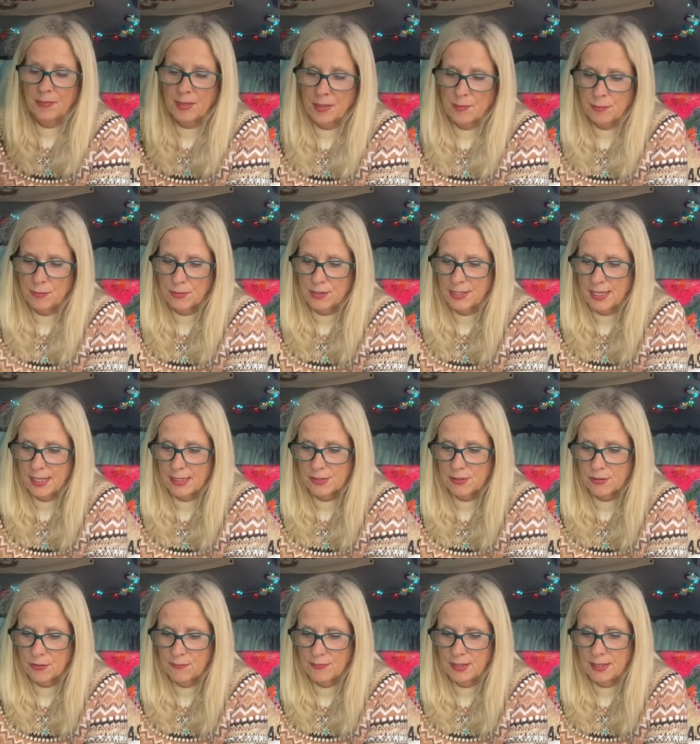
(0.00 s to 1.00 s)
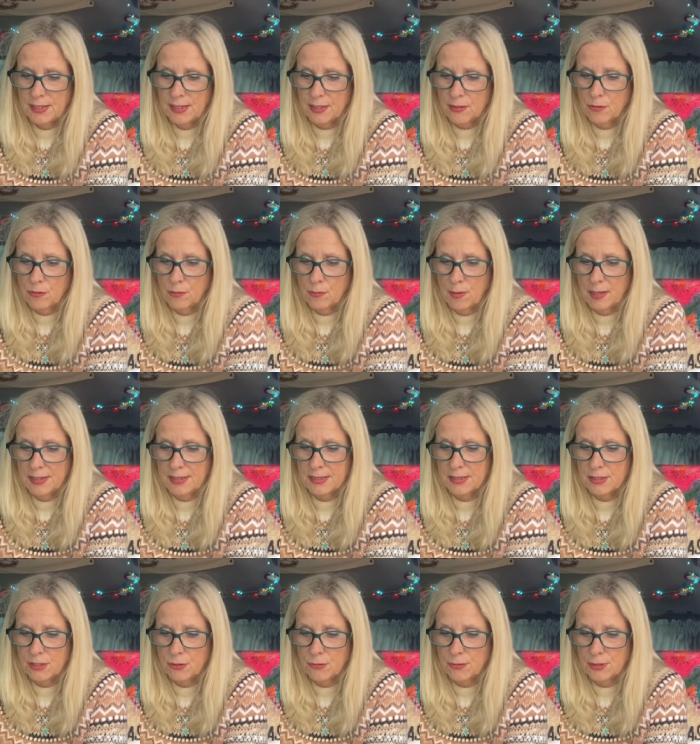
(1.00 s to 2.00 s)
protects your vehicle by
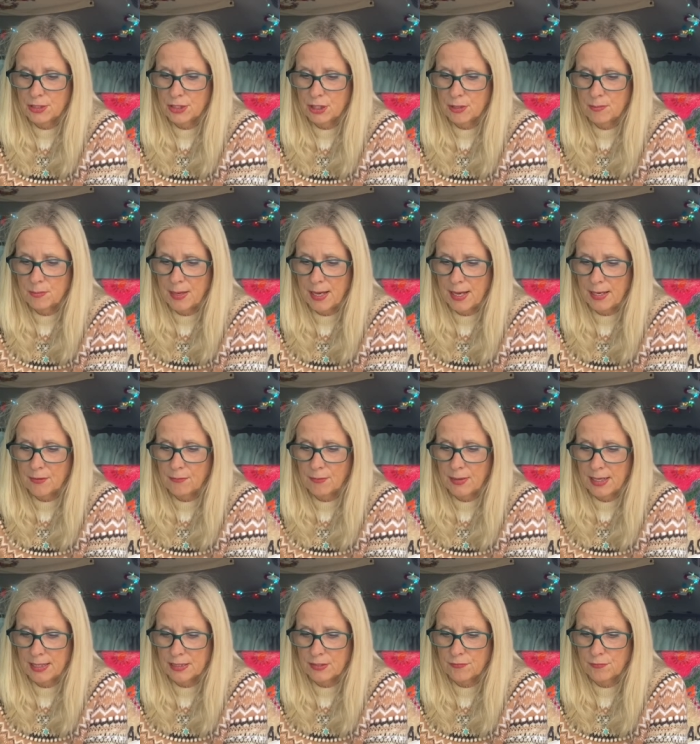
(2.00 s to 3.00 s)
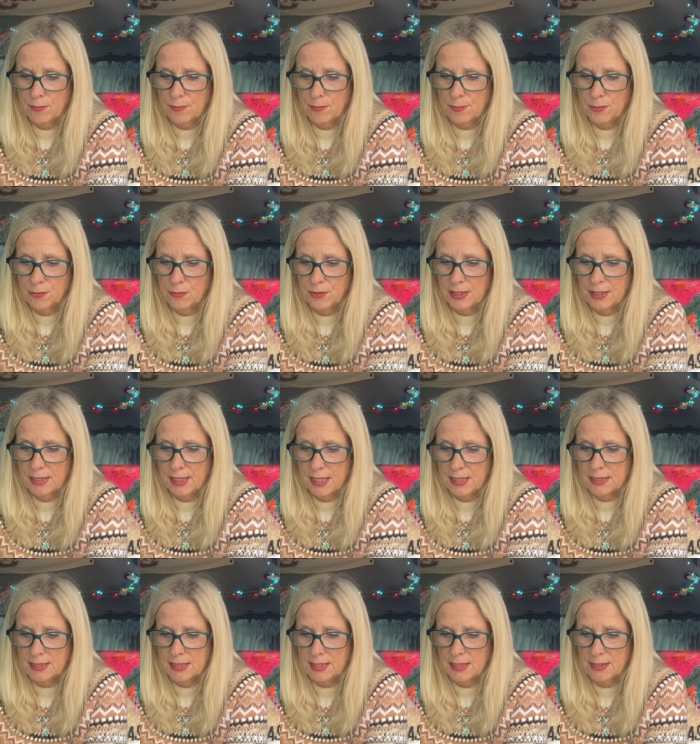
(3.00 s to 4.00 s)
discouraging pack rats from building
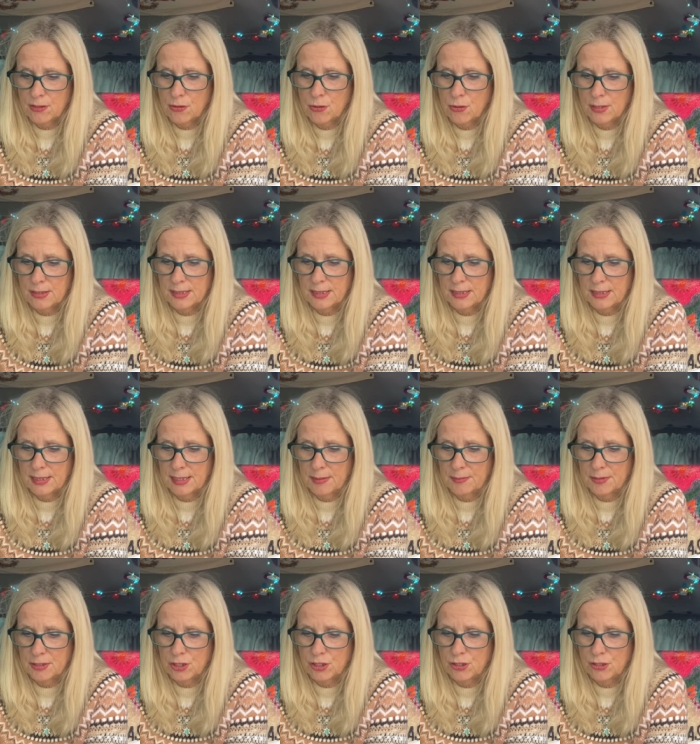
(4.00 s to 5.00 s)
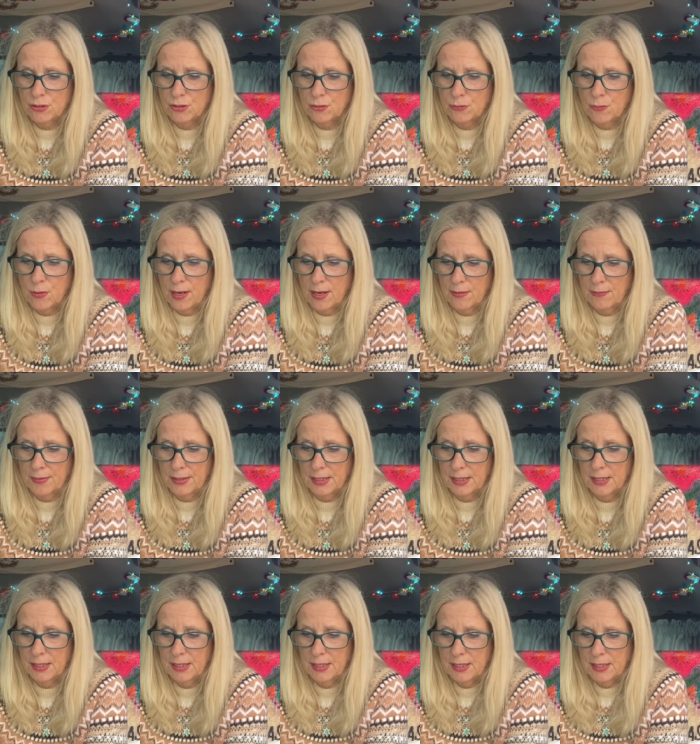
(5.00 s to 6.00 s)
nests and causing damage to the wiring
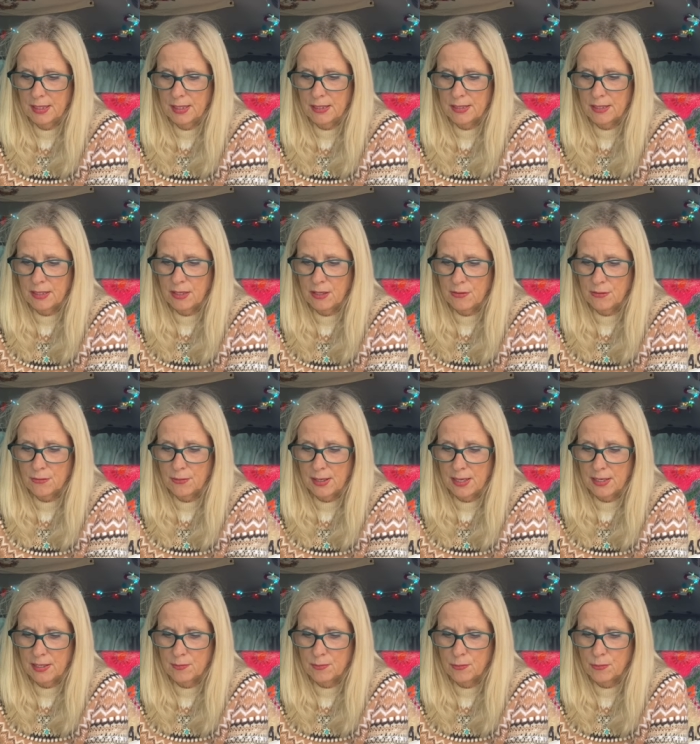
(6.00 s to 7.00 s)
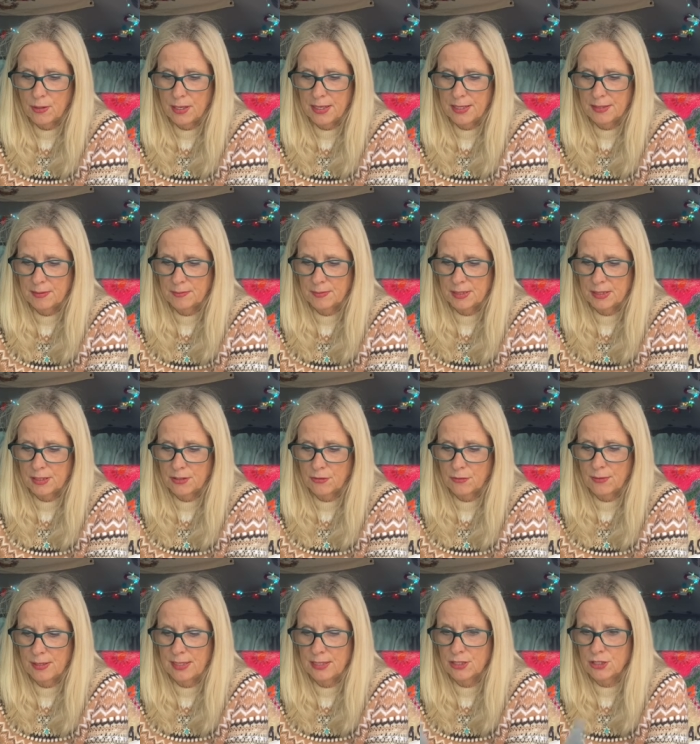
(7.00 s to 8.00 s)
and other edible items in
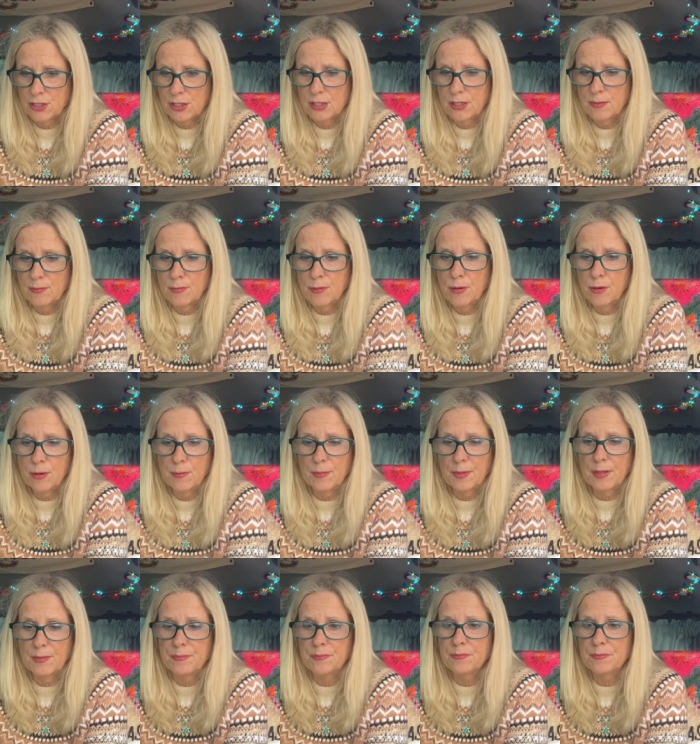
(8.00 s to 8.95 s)
your engine compartment.